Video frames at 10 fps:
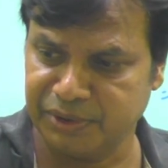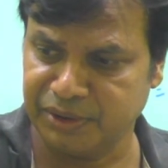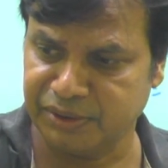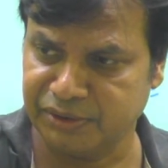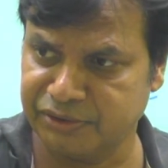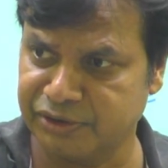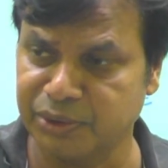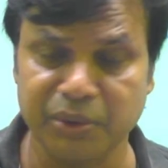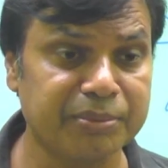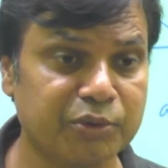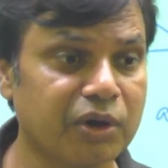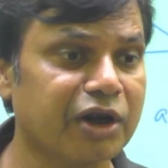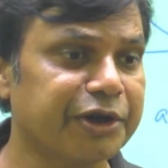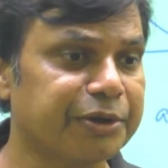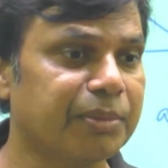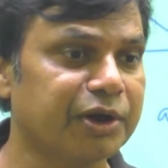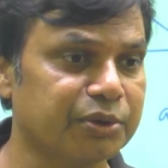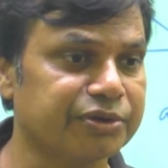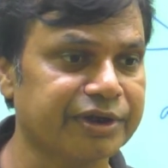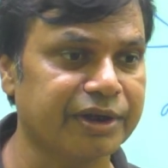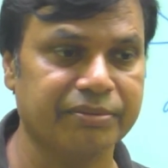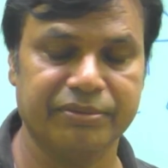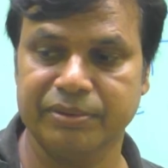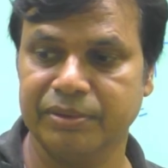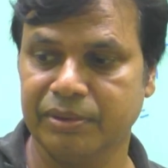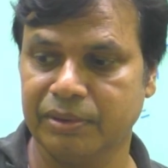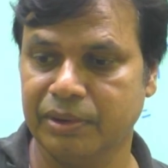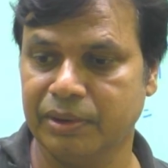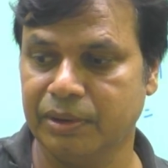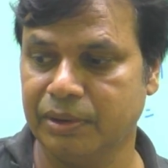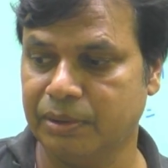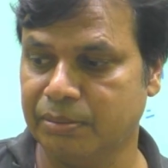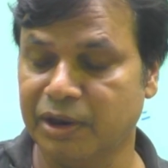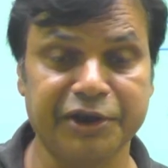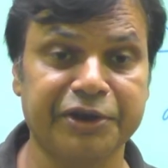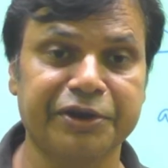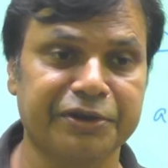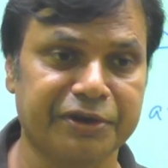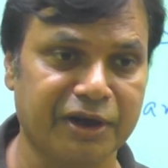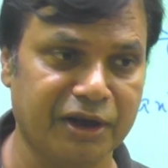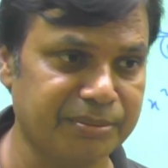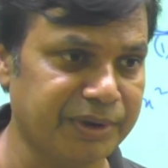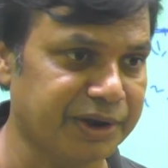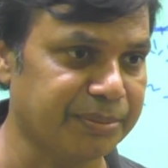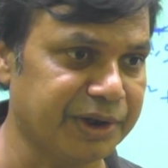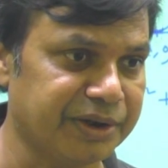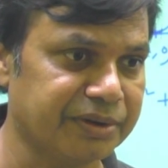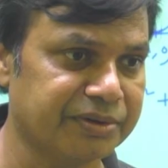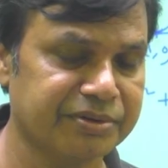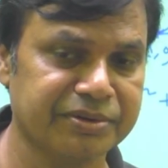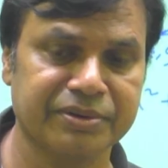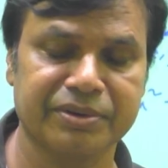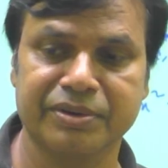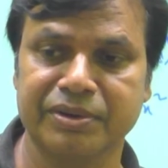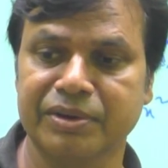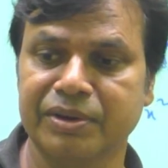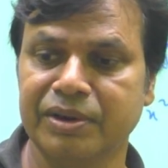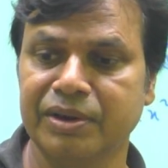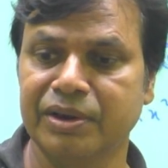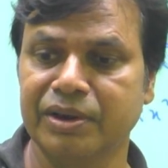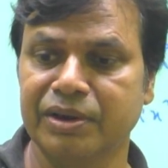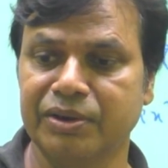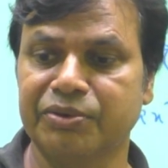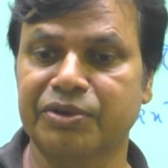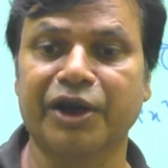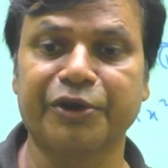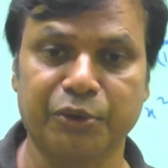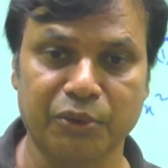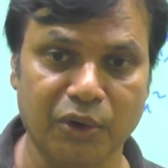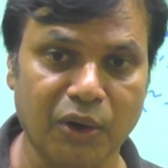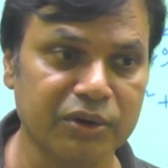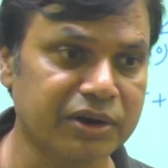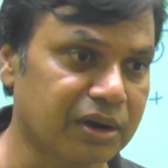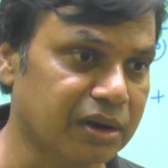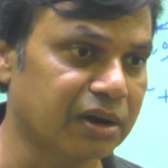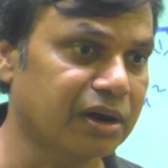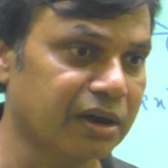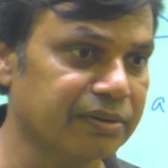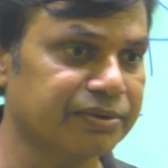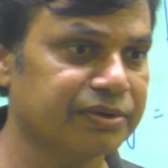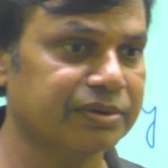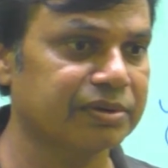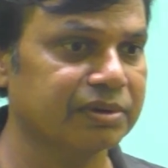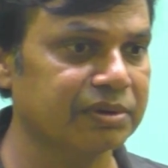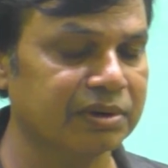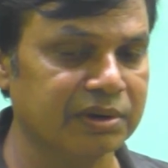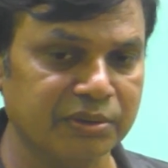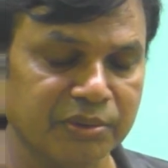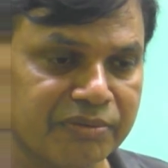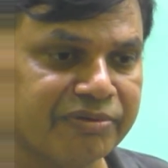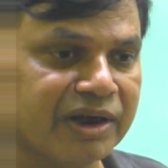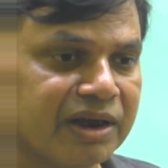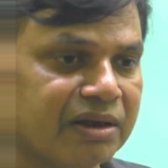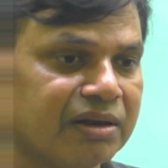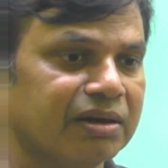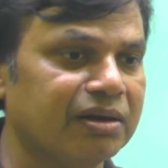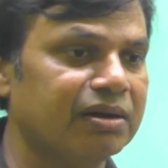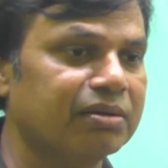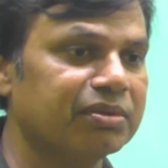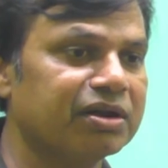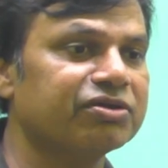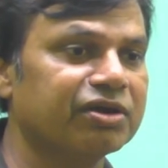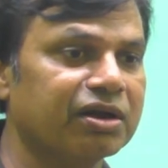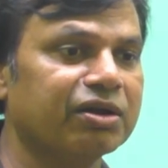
you have to learn it by yourself by hit and trial methods. You try to draw the curves, you will fail, but still you will learn.